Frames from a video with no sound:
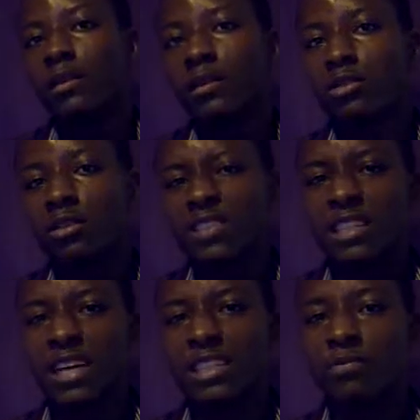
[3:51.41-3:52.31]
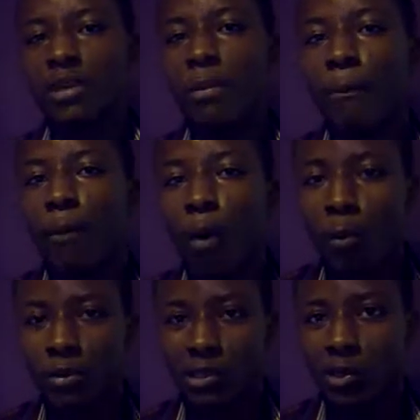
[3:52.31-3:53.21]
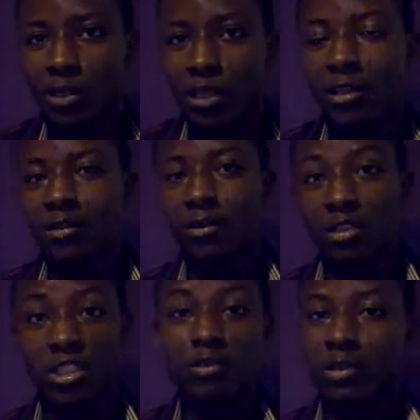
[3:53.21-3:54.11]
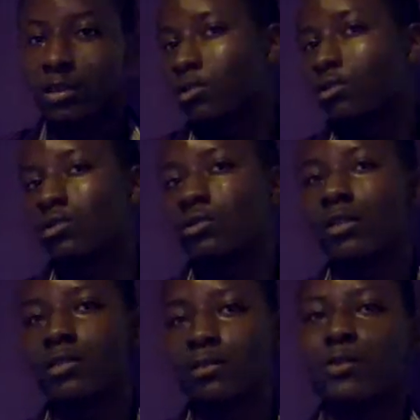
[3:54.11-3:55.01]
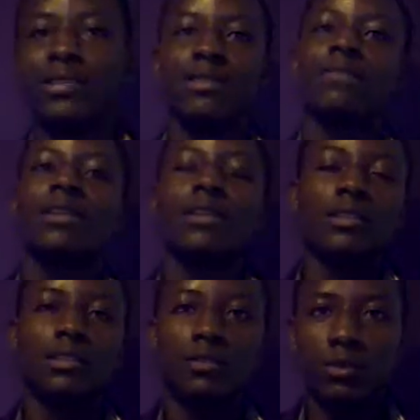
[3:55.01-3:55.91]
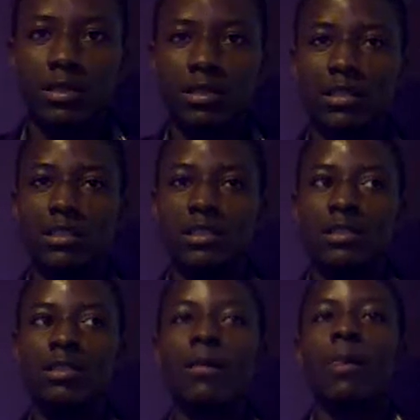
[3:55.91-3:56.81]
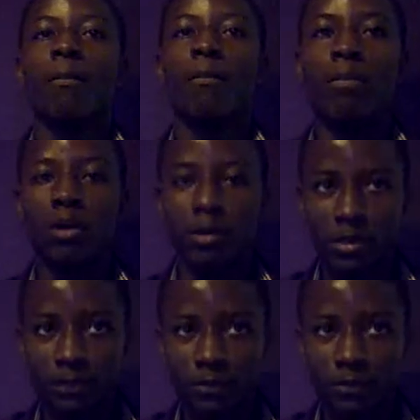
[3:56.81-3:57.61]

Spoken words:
The substance that is being pumped continuously throughout the body is what? Is the blood.